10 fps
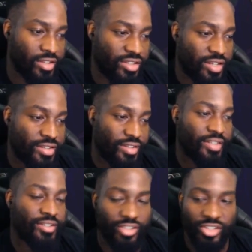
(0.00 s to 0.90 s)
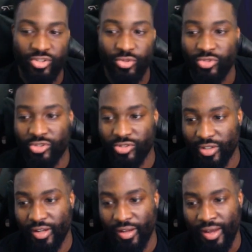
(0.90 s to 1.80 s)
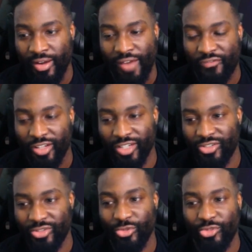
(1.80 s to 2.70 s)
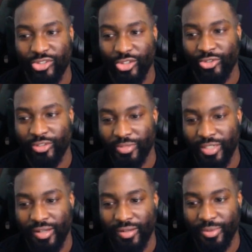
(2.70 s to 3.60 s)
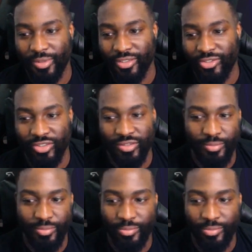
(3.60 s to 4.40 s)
too. I feel like she's too slow sometimes. Just